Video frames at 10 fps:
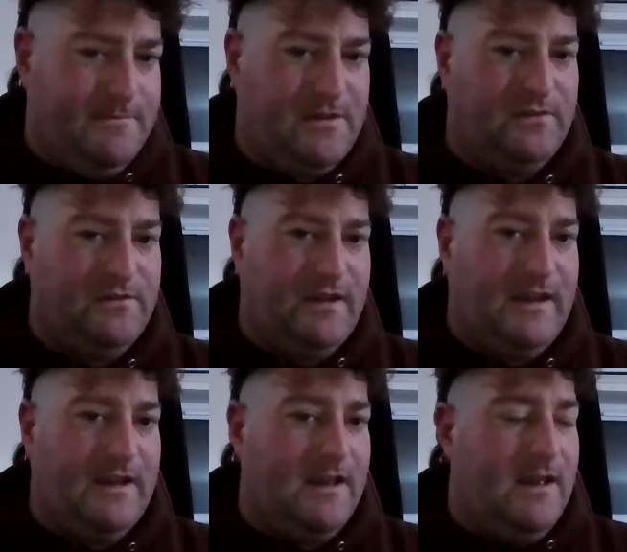because
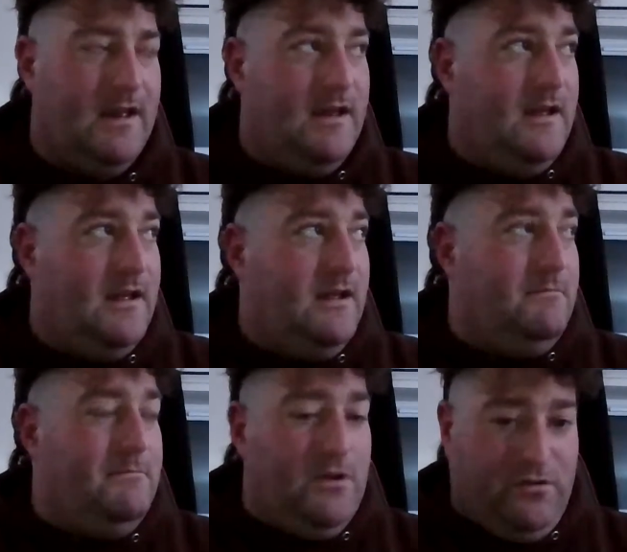the
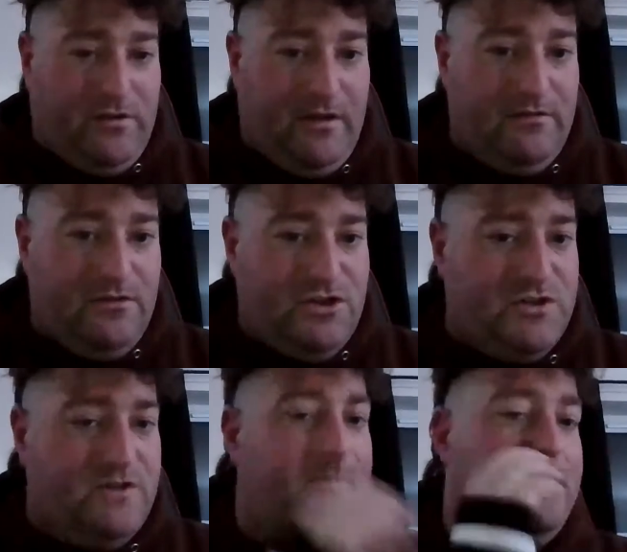middle
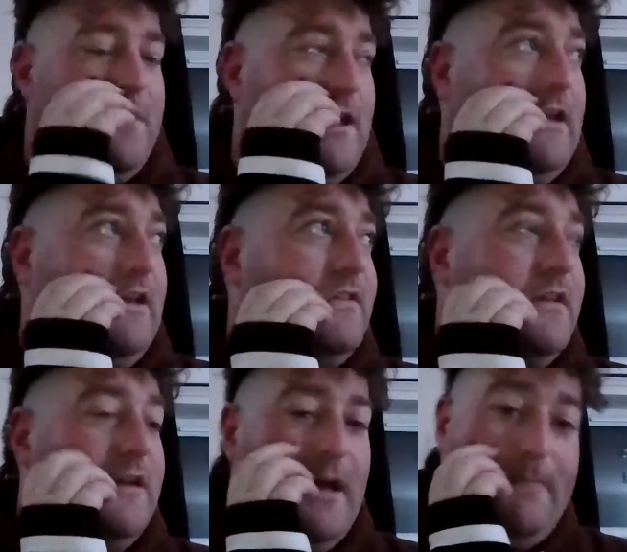coach is
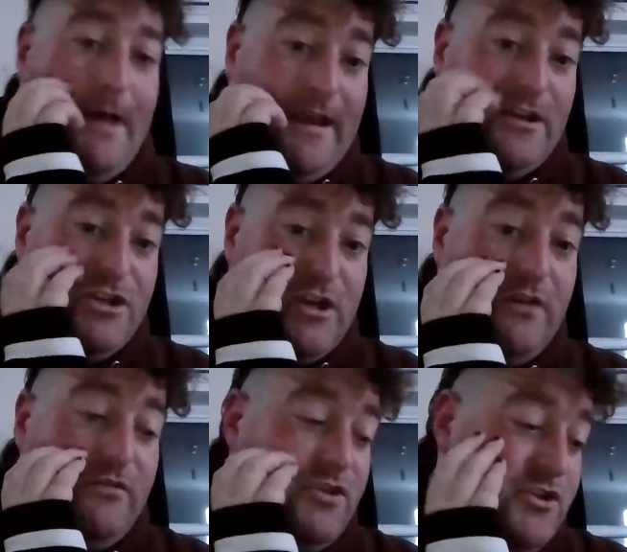a baggage
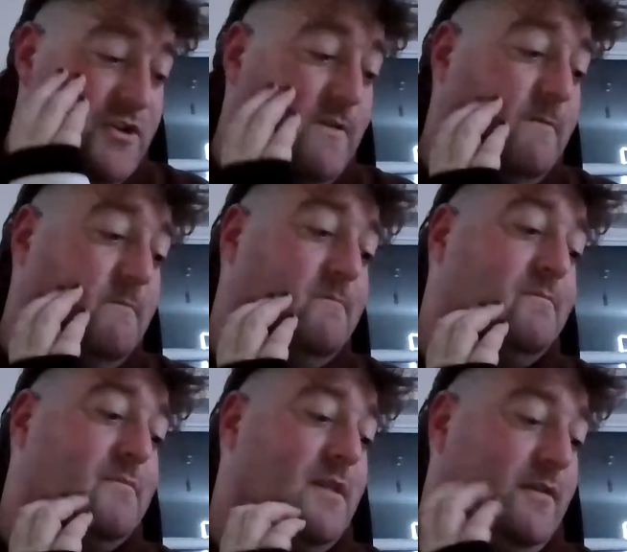coach.
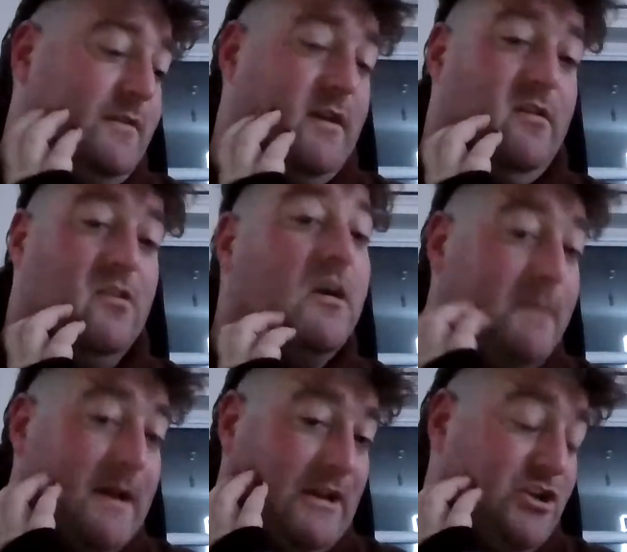So I've got a
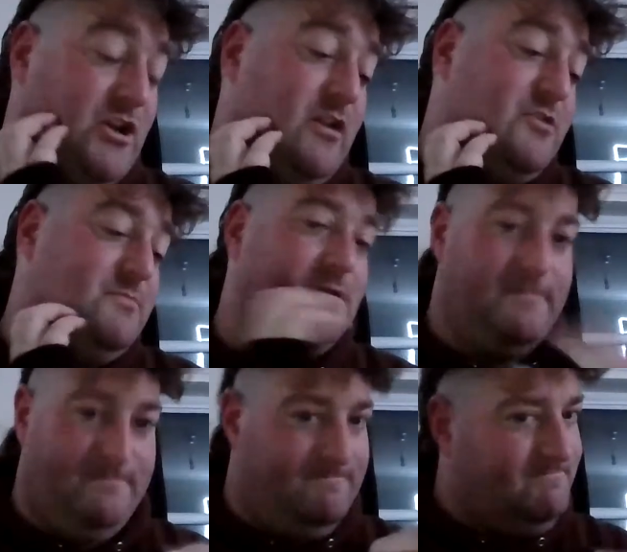baggage coach,
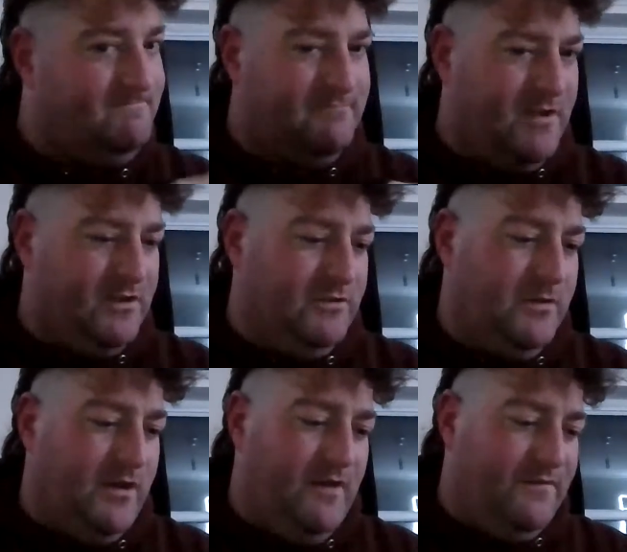but I'll do
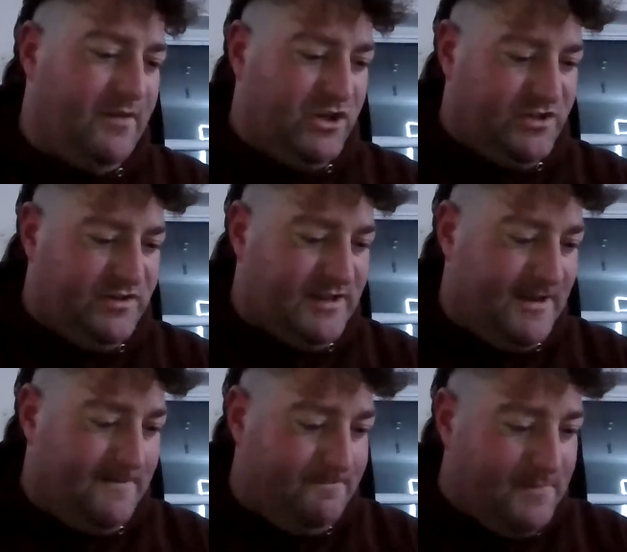my own version of that.